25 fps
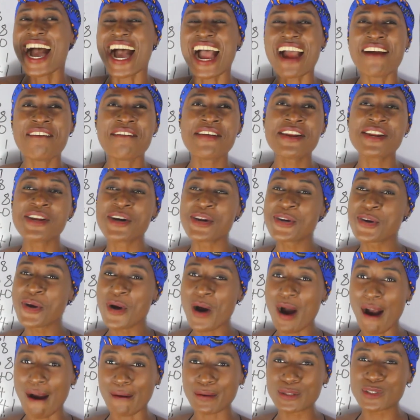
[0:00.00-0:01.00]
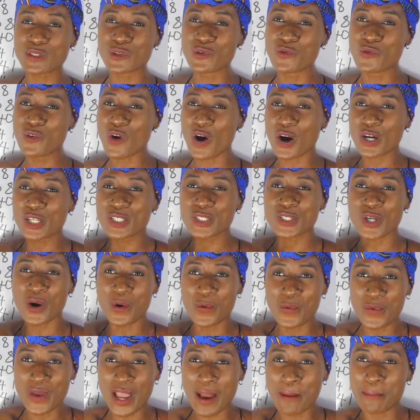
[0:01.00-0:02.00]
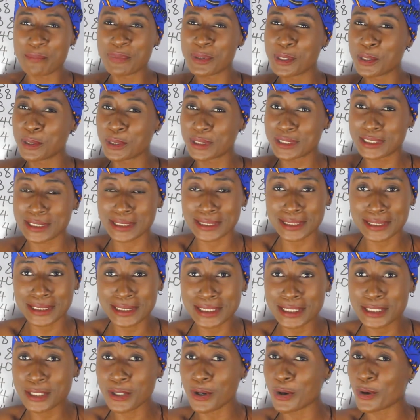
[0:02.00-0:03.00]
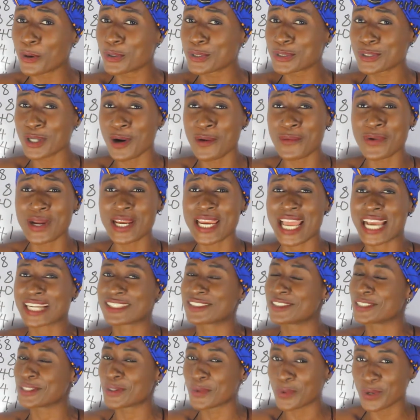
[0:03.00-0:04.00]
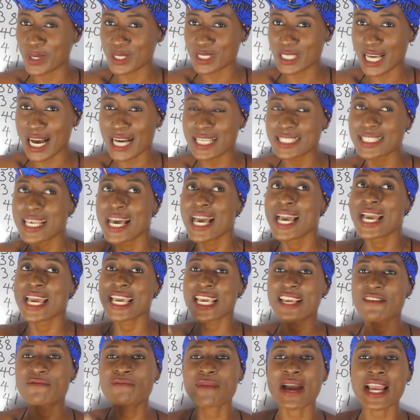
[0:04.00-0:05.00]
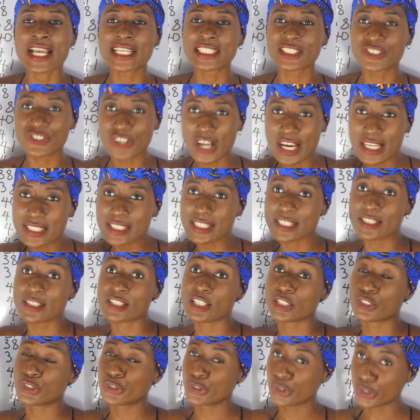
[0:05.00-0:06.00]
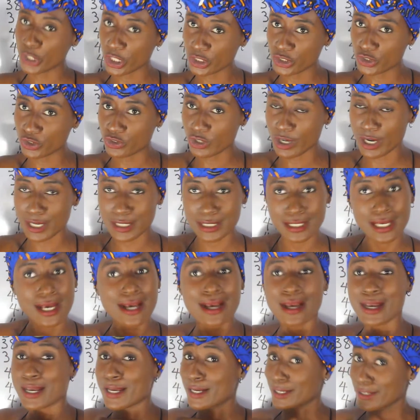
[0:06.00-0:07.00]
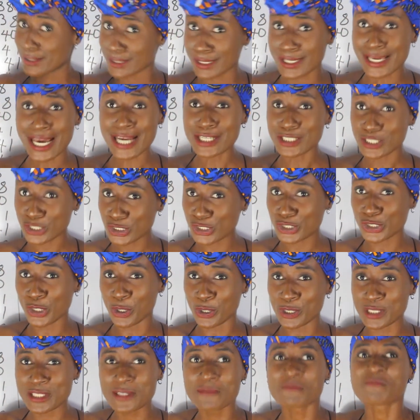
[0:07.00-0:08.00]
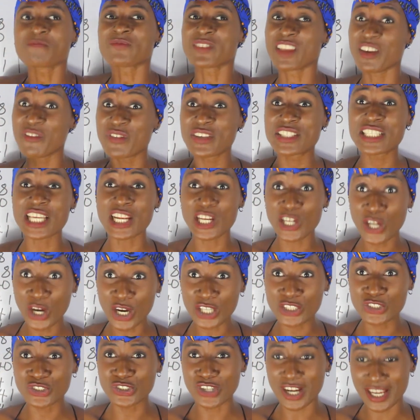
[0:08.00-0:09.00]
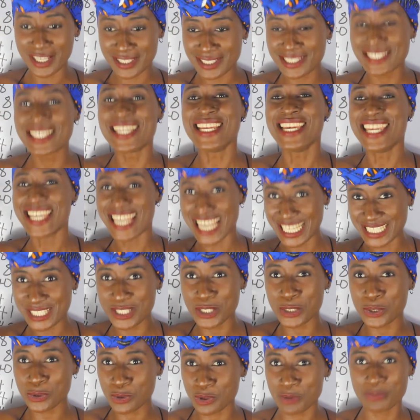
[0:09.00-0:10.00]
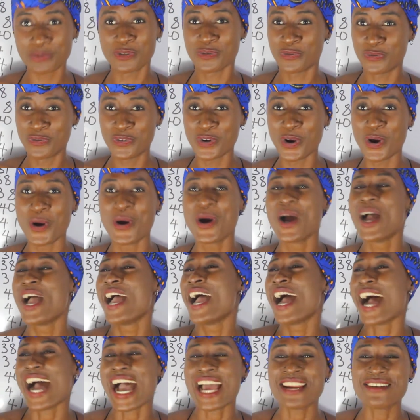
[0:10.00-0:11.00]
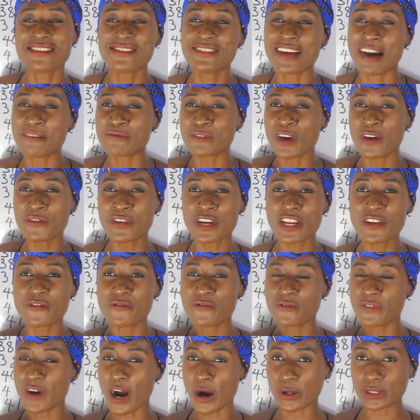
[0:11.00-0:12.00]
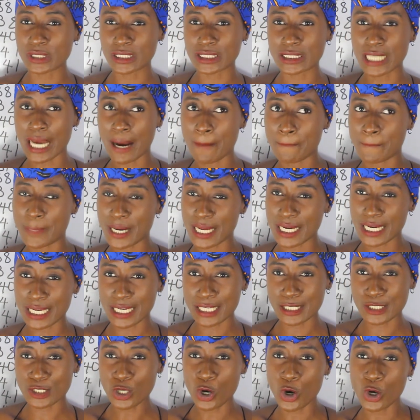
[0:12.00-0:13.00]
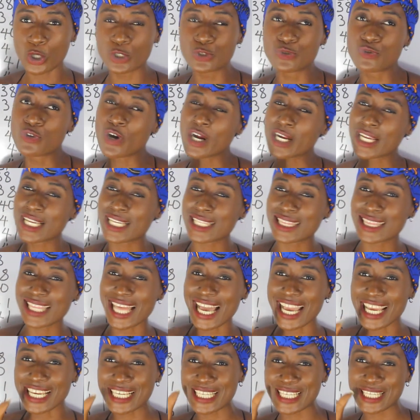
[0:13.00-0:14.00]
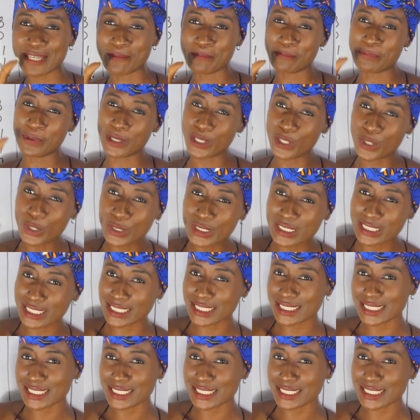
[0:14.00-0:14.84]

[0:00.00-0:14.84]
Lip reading: I really don't know how to rock somewhere below the knee or somewhere like 3/4. If my dress is a short dress, get it short. If it's a long dress, let it sweep the floor. I don't know, I've not really found that balance on rocking like below the